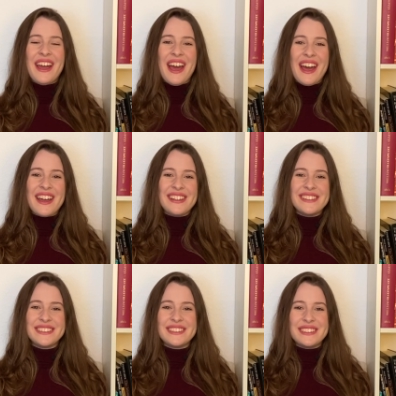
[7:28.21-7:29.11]

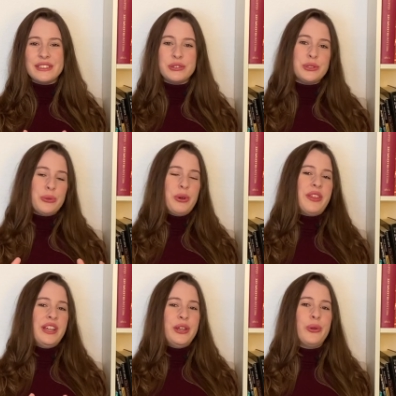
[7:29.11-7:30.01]
and uh, so
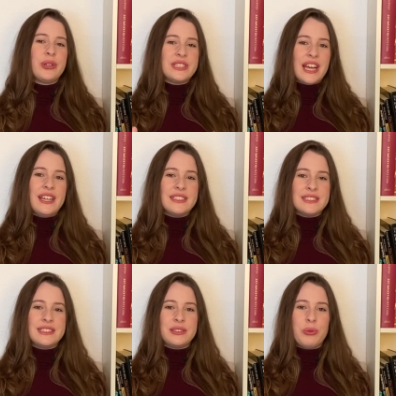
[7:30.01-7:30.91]
within
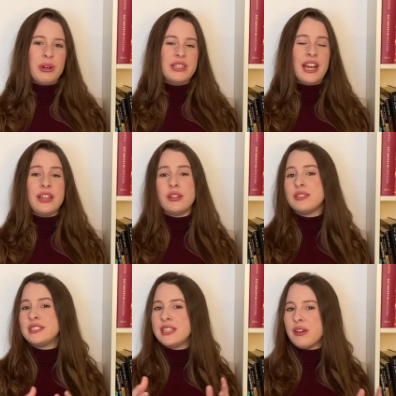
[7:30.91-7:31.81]
neuroscience, what kind of
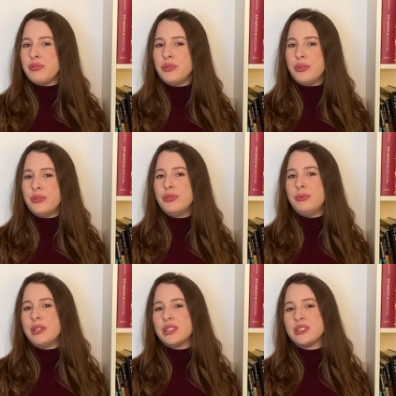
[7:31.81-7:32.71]
stuff do you do?
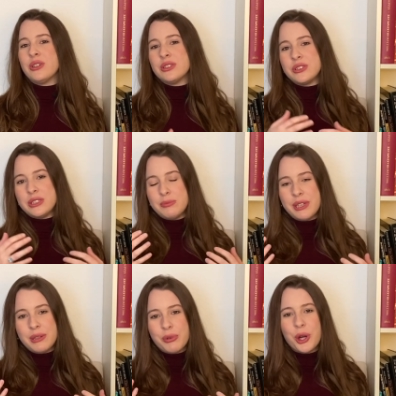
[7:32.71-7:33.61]
Because also it's
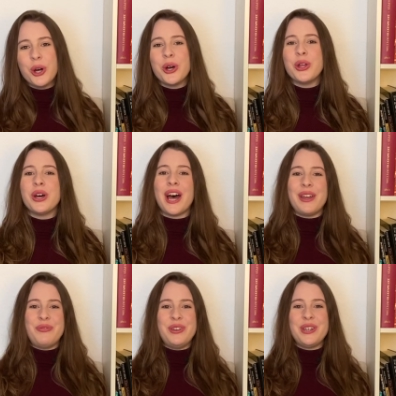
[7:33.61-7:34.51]
very broad.
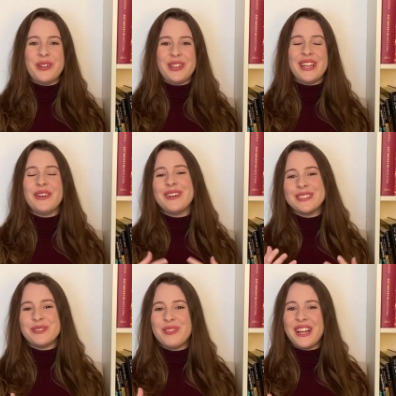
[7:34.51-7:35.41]
I figured that
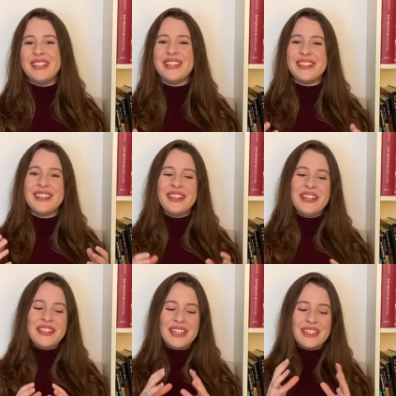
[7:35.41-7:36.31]
also finding
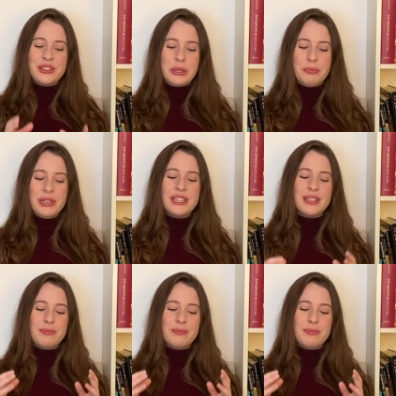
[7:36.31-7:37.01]
that topic, that